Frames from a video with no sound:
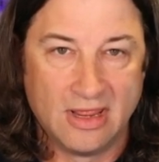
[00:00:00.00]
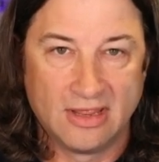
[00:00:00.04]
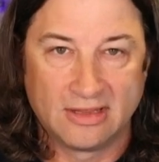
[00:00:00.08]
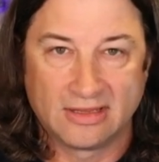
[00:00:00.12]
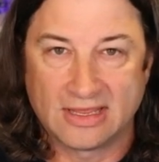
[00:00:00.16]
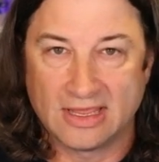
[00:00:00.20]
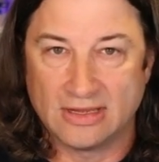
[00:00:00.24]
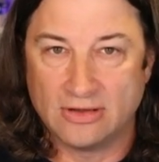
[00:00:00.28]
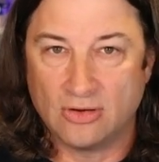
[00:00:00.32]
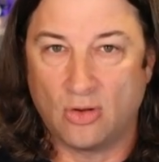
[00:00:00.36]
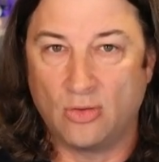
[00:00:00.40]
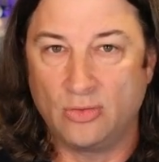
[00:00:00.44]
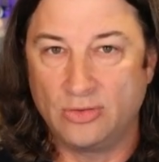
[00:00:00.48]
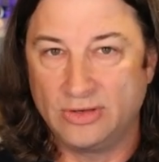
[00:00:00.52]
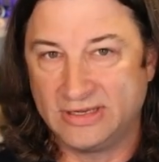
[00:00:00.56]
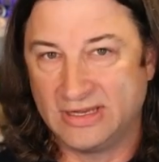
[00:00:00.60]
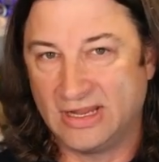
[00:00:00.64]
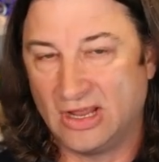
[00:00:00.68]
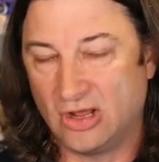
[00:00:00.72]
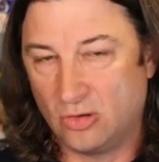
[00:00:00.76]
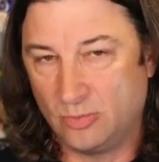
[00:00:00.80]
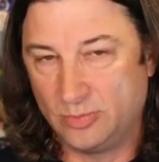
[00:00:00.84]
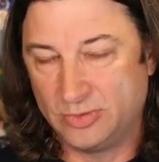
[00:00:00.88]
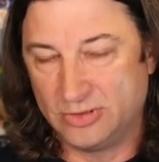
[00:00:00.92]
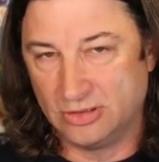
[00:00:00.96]
can only
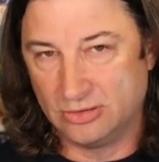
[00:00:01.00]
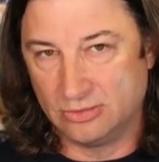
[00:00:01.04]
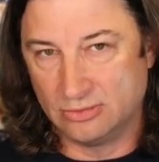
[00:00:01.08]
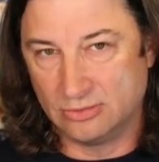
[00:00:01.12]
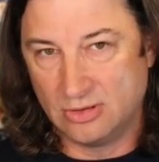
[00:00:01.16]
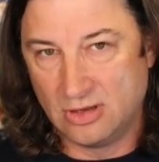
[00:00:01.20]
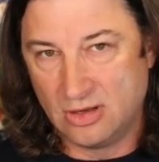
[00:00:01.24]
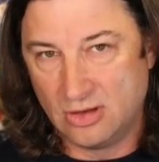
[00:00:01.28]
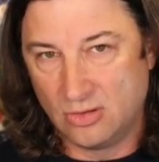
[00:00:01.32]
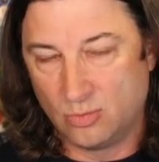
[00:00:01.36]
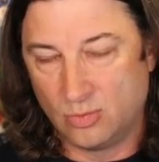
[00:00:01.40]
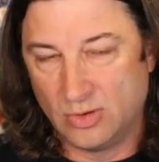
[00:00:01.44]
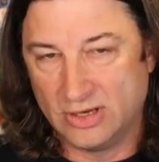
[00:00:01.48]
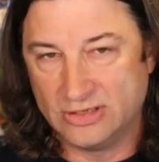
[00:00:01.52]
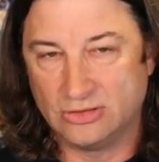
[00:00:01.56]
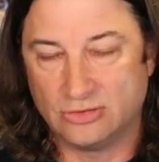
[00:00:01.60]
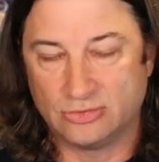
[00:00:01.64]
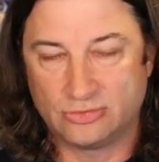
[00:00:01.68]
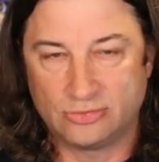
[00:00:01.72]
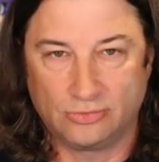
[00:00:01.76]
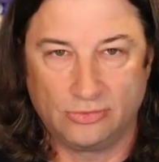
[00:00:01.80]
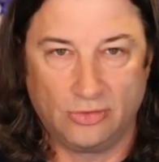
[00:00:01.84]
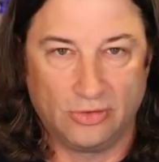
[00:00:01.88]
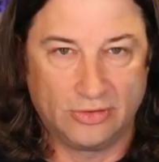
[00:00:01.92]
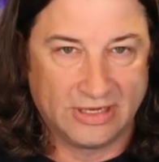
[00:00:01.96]
help you when you're
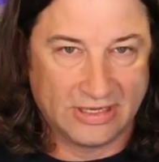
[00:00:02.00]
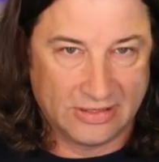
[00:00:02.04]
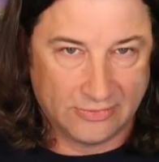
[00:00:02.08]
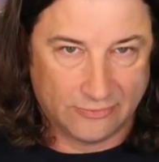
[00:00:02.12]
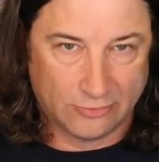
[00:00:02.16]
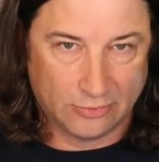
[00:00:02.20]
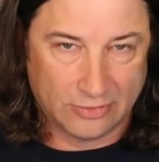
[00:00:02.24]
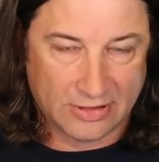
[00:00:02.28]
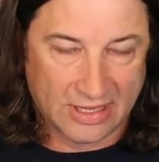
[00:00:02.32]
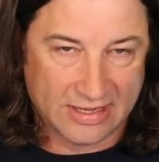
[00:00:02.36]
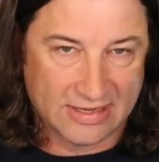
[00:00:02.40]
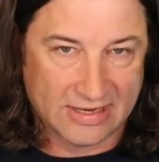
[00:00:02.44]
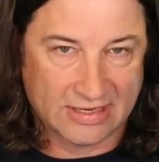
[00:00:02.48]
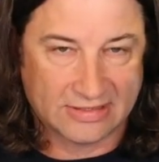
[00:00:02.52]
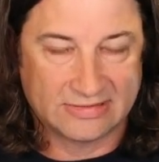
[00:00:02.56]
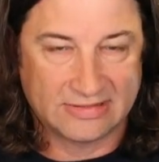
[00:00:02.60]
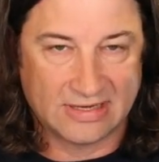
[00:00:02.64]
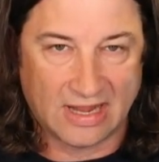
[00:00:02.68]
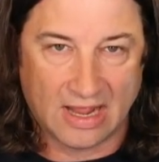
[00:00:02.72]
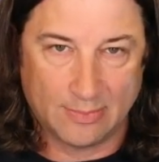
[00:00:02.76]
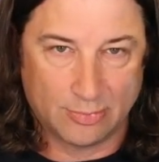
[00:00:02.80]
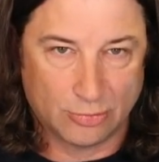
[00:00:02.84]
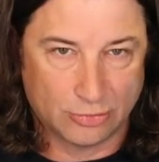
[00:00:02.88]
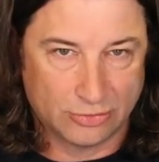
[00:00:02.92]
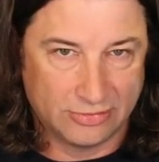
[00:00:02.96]
looking for that next
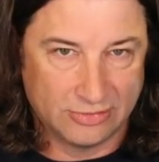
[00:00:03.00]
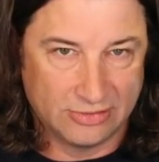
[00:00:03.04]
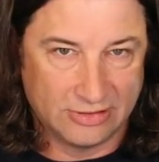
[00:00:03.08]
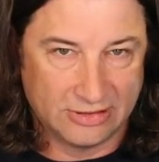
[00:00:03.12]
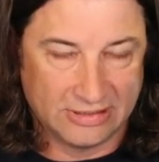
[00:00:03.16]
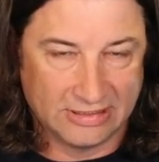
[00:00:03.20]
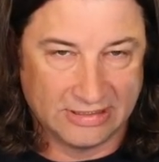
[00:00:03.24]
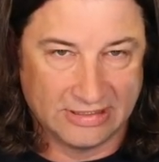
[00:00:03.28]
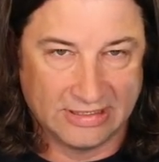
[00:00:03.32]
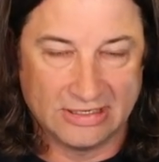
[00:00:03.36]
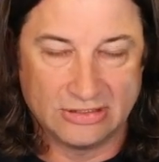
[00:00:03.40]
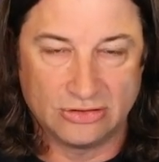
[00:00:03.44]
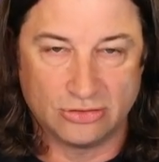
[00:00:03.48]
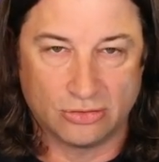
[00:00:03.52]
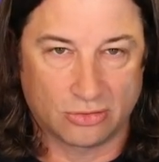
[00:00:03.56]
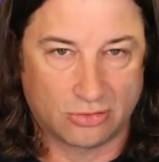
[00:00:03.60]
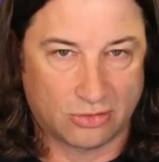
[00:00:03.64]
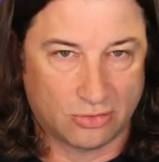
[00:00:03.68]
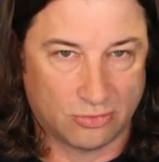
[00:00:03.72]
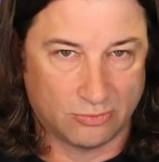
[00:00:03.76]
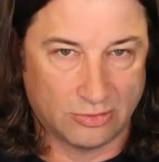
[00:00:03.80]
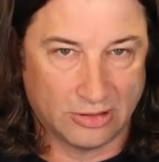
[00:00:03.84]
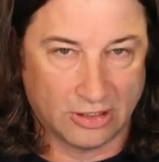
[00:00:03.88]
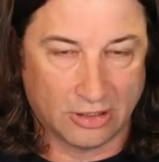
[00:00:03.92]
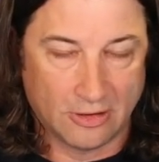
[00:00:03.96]
opportunity in your
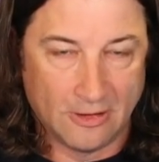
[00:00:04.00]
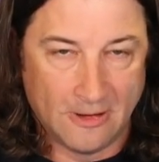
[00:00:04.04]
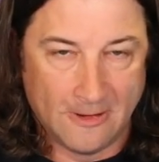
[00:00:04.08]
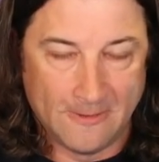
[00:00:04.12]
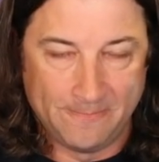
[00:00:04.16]
career.